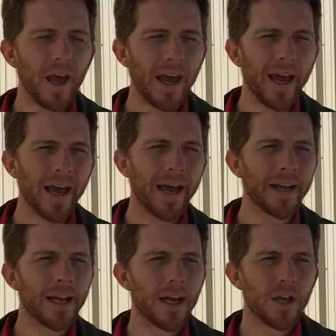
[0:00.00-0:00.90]

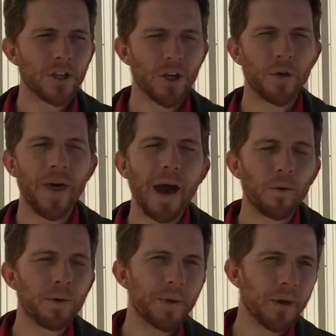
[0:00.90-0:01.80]
And so that
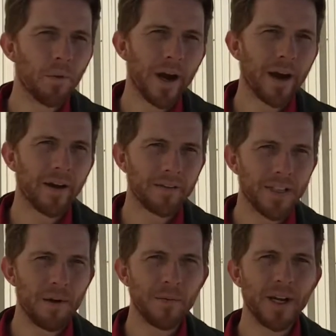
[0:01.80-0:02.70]
would be where if
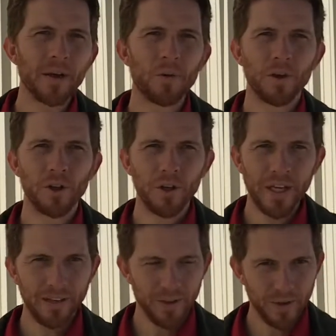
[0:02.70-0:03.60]
somebody were
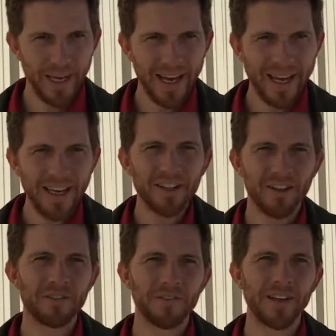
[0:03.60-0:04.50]
looking to get into
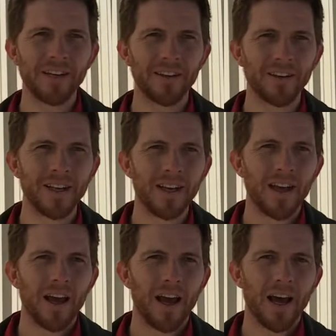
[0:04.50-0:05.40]
the field,
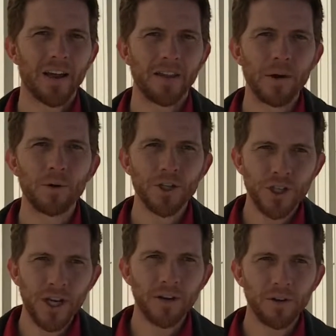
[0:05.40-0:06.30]
they would
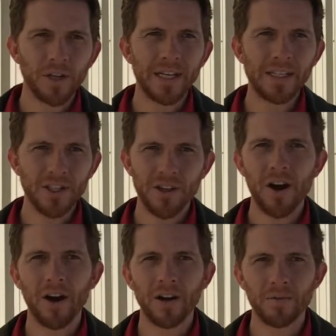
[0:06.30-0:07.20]
generally
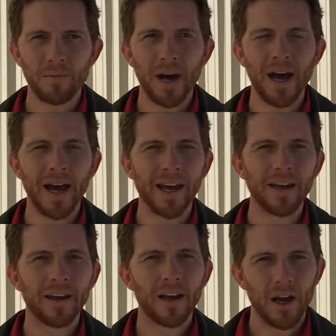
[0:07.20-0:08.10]
start by
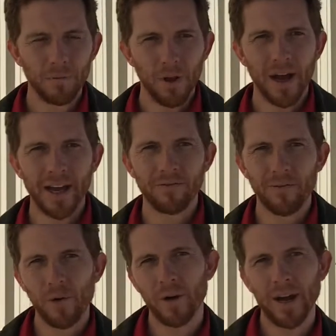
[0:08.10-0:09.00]
applying
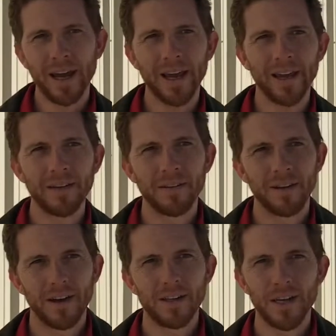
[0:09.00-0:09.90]
for a
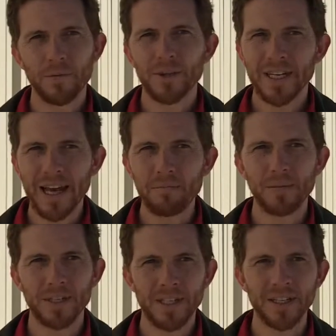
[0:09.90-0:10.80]
summer temp
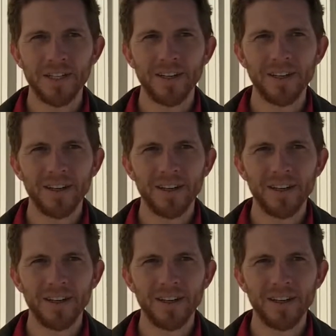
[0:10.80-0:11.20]
position.